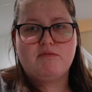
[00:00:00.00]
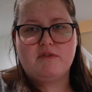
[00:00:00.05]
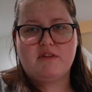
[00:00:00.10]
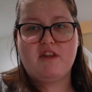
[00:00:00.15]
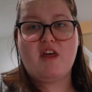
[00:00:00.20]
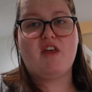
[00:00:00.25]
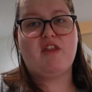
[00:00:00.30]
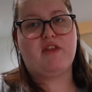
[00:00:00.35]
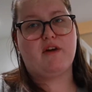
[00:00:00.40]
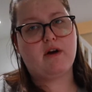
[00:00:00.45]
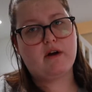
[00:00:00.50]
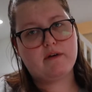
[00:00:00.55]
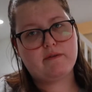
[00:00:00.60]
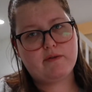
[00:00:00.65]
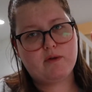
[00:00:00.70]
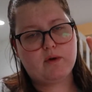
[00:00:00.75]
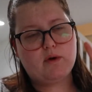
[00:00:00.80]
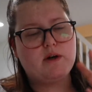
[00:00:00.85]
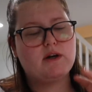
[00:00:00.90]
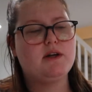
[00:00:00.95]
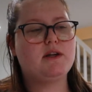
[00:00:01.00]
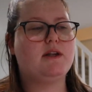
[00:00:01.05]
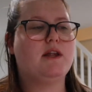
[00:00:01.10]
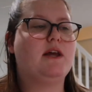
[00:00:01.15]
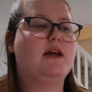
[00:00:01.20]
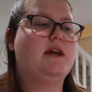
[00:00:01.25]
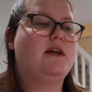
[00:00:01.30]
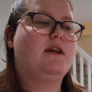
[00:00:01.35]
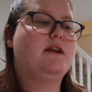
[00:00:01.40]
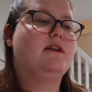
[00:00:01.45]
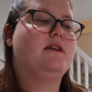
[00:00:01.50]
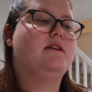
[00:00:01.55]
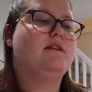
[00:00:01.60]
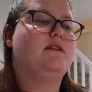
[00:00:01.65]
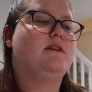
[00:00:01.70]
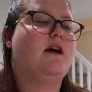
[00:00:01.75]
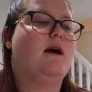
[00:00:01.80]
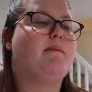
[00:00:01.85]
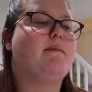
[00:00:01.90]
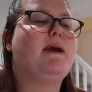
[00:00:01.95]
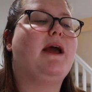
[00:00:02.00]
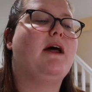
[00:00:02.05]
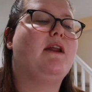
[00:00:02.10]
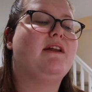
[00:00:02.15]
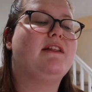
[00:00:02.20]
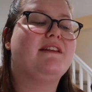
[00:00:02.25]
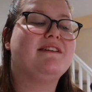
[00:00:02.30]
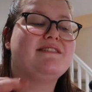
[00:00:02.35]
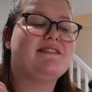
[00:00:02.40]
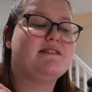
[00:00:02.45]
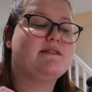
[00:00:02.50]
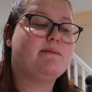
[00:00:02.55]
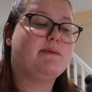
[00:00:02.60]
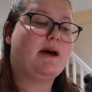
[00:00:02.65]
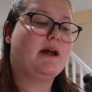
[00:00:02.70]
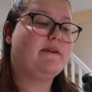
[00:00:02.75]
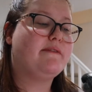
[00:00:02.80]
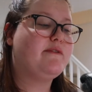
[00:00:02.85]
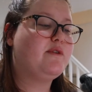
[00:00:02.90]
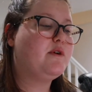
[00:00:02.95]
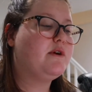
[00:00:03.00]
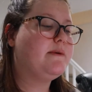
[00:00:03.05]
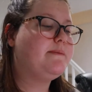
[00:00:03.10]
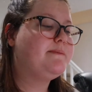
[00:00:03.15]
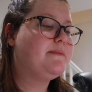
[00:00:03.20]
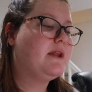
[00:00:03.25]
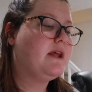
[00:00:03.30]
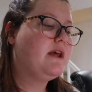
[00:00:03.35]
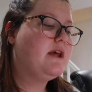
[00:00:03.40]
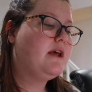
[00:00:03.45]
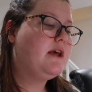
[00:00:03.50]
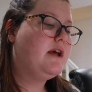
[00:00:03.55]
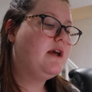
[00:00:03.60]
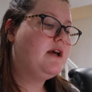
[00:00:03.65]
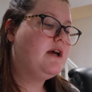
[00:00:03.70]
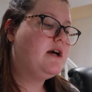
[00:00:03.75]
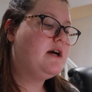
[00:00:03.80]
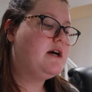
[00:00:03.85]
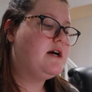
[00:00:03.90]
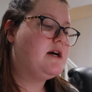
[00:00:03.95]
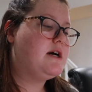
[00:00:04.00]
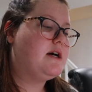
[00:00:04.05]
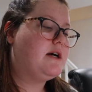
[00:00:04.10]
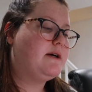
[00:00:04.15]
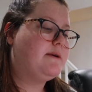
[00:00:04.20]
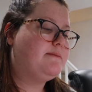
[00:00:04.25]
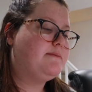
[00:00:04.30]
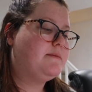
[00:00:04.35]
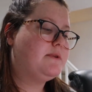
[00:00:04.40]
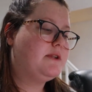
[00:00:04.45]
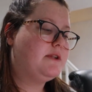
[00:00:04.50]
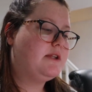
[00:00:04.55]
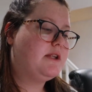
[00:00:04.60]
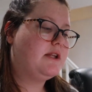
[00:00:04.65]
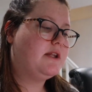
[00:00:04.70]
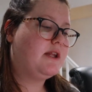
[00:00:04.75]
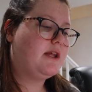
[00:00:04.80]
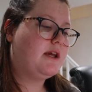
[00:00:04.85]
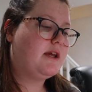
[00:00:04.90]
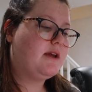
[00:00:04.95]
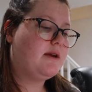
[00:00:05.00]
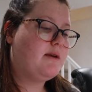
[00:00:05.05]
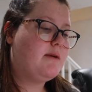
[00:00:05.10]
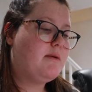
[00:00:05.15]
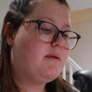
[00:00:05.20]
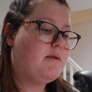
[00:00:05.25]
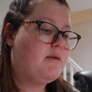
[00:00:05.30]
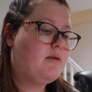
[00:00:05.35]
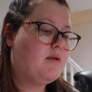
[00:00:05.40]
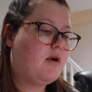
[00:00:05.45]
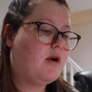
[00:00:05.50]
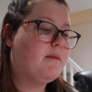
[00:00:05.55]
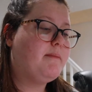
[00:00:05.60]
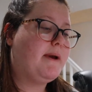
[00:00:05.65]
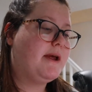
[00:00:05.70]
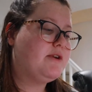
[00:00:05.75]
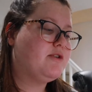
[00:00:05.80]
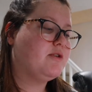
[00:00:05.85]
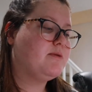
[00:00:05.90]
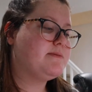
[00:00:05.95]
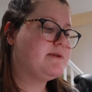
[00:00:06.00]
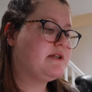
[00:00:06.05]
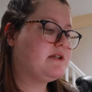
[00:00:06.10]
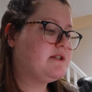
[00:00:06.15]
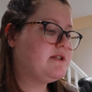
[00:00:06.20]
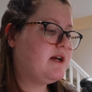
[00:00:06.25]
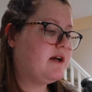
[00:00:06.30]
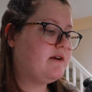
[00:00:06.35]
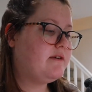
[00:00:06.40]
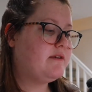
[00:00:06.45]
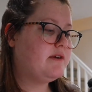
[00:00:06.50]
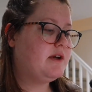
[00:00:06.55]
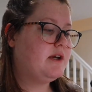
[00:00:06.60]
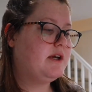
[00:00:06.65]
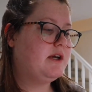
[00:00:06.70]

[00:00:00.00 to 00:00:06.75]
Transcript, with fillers: the third floor. Like I'm counting this as the bottom floor um, the like our bedrooms and stuff.